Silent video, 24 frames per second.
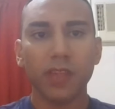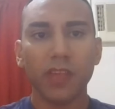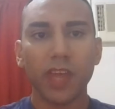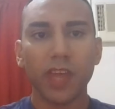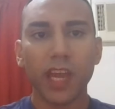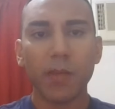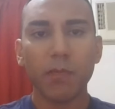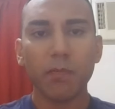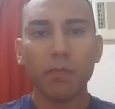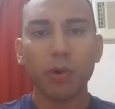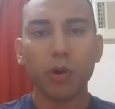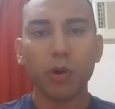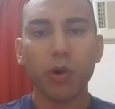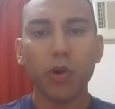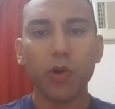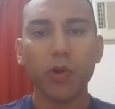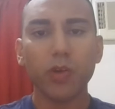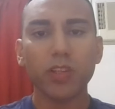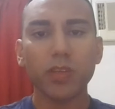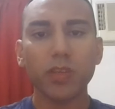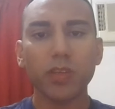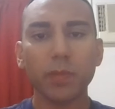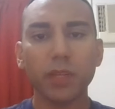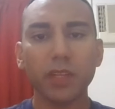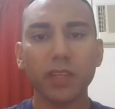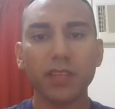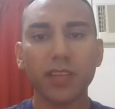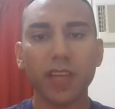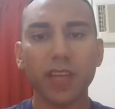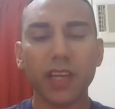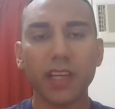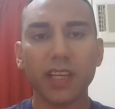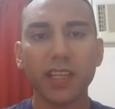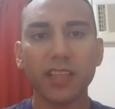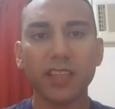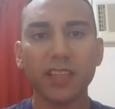They're impossible to
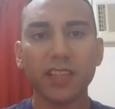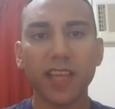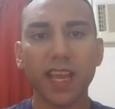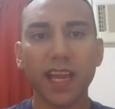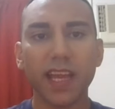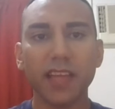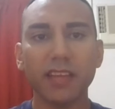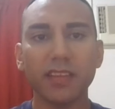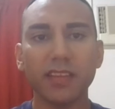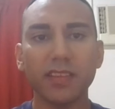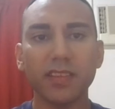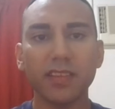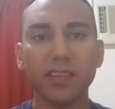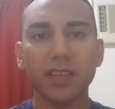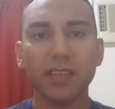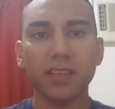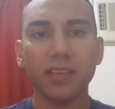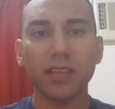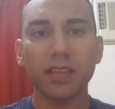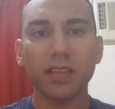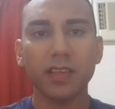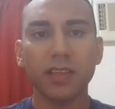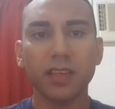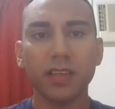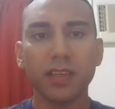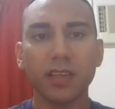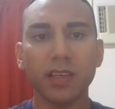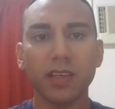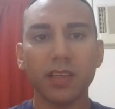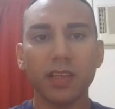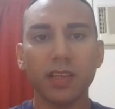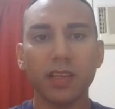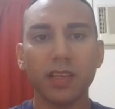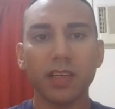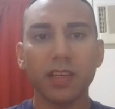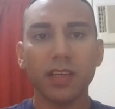understand,
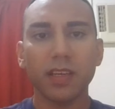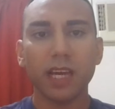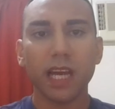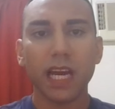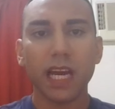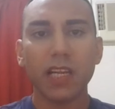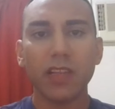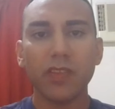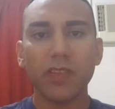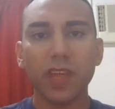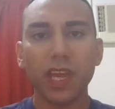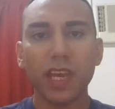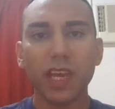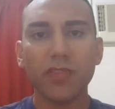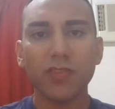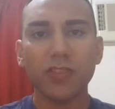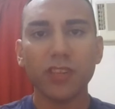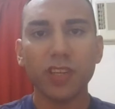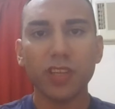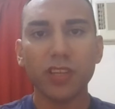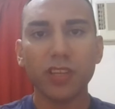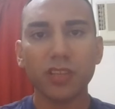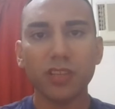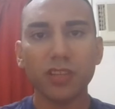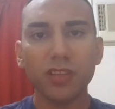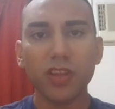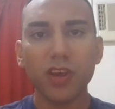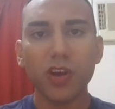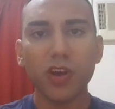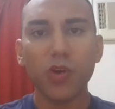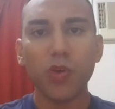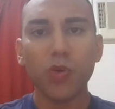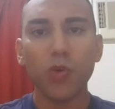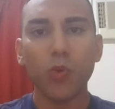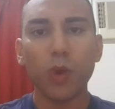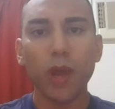and there's just
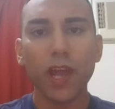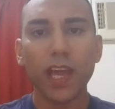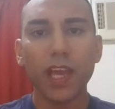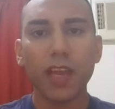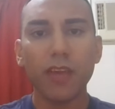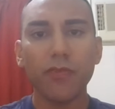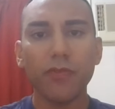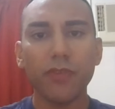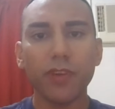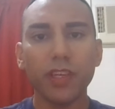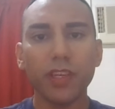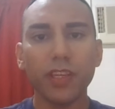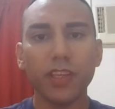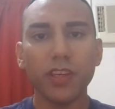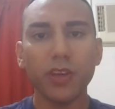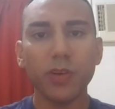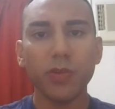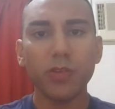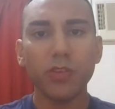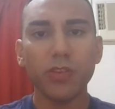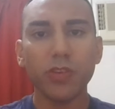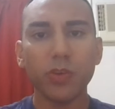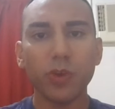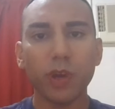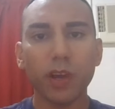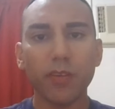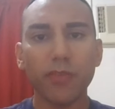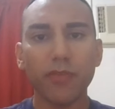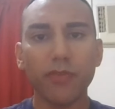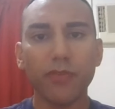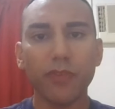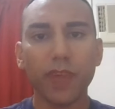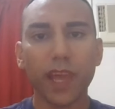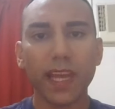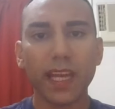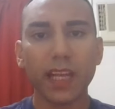no way for you to
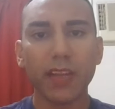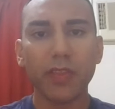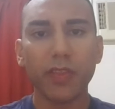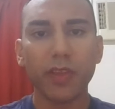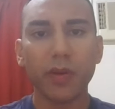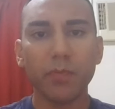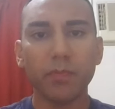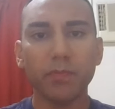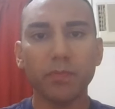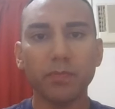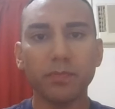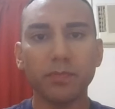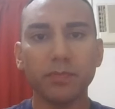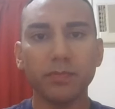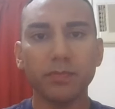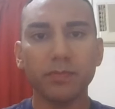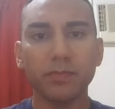affect them.